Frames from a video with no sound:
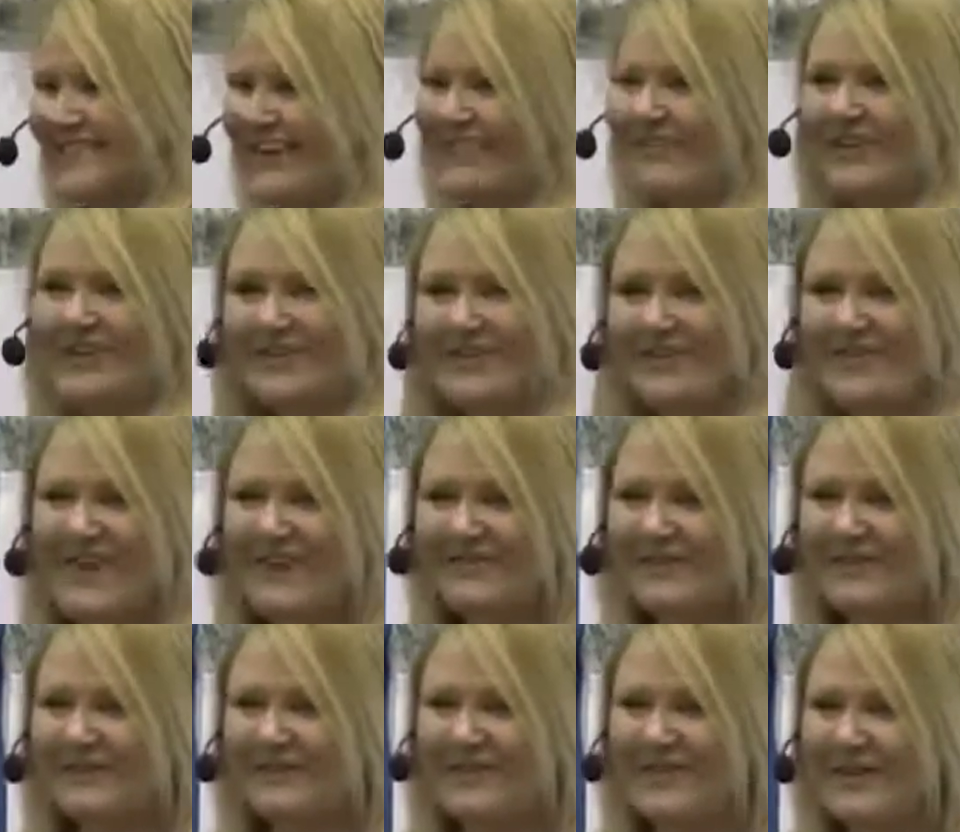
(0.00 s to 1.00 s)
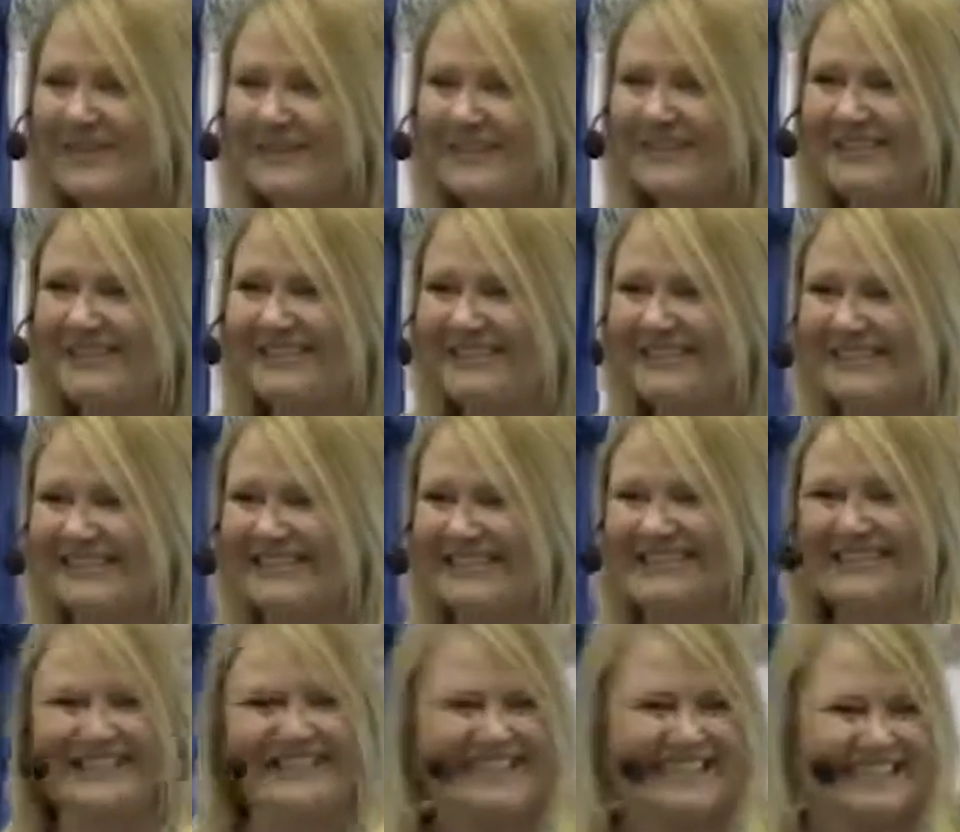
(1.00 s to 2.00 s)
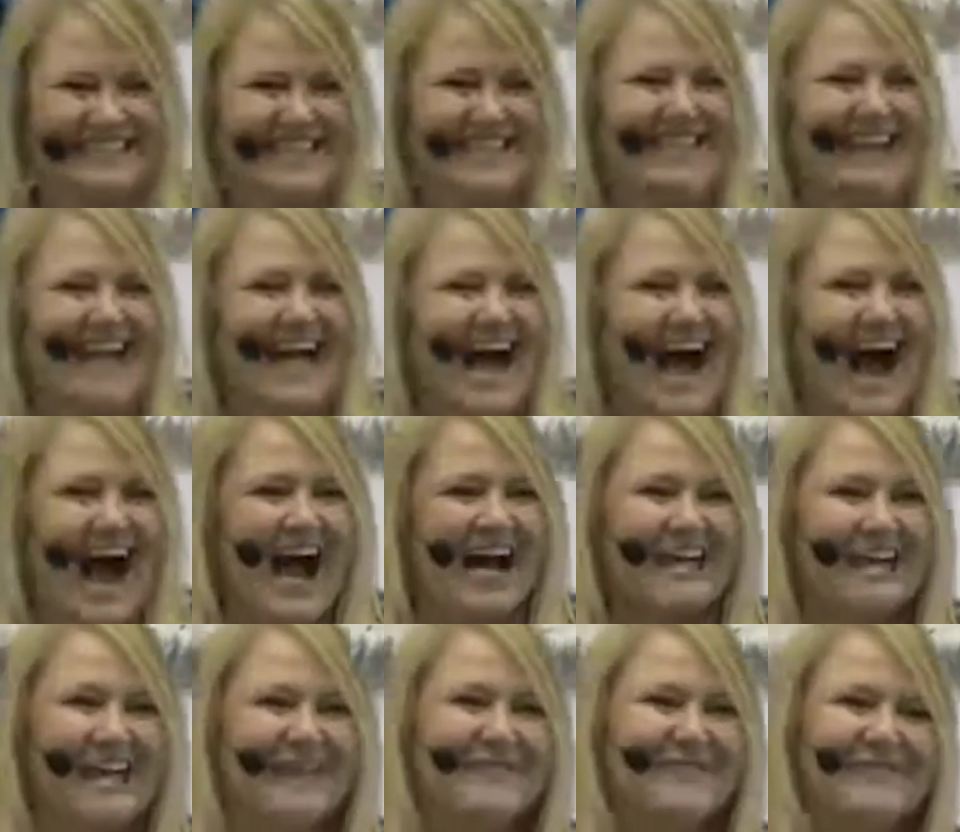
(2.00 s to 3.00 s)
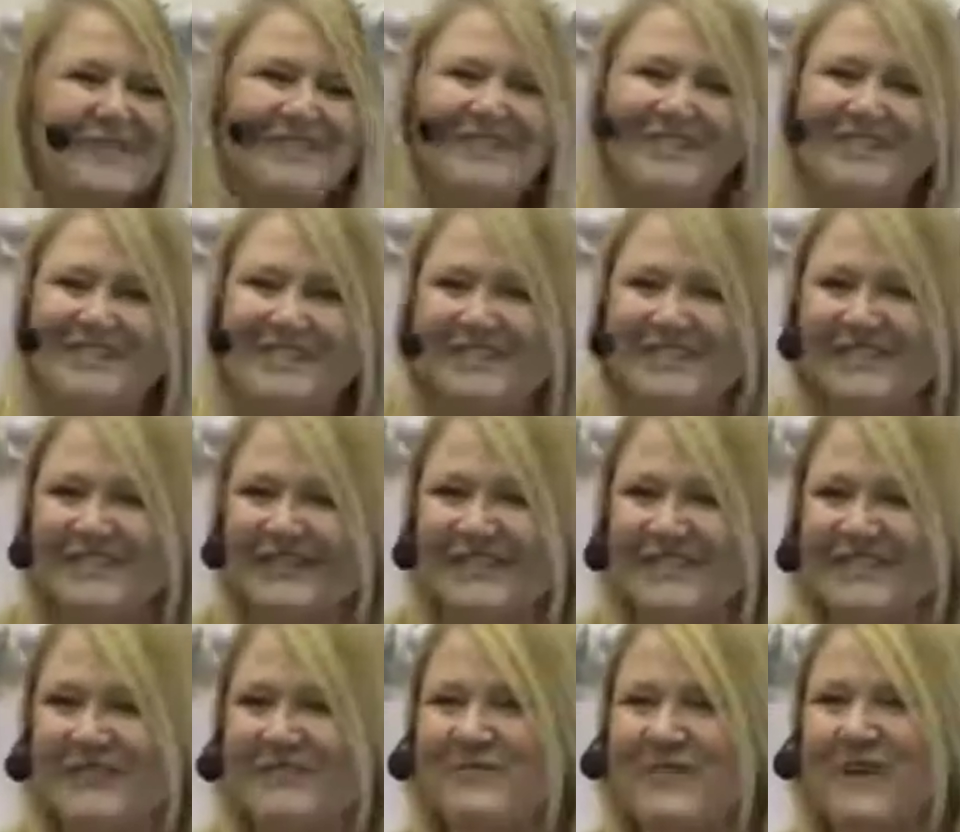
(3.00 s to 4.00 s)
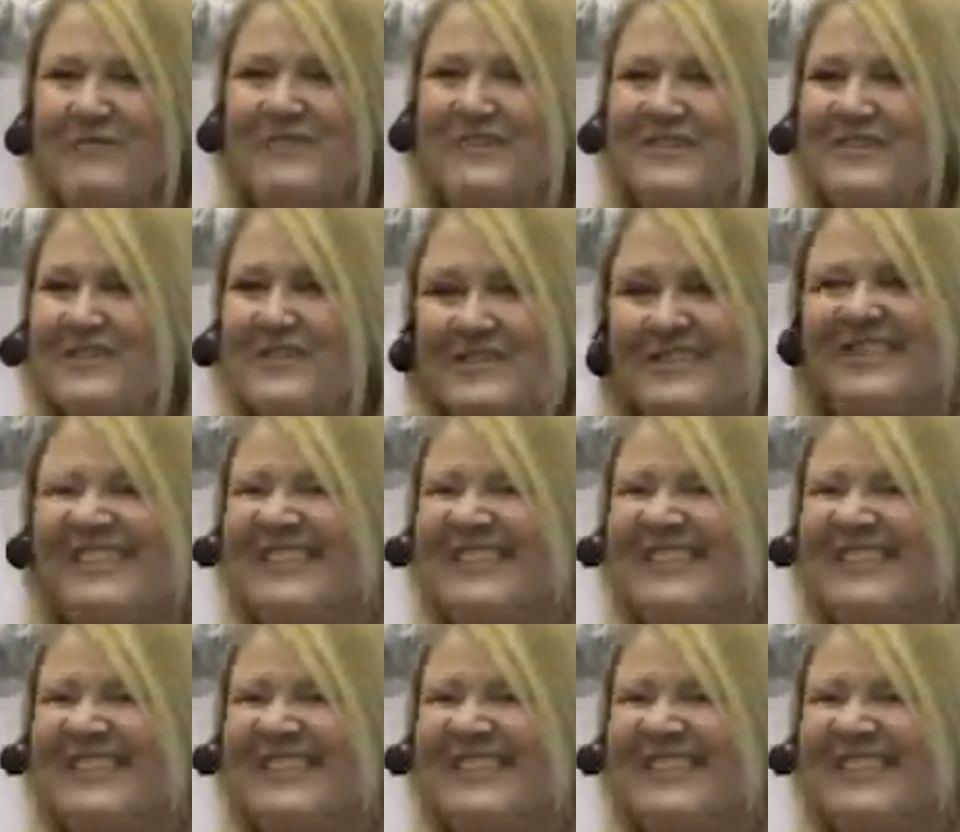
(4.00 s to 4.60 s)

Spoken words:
Have you heard that before? I come from a generation where we used to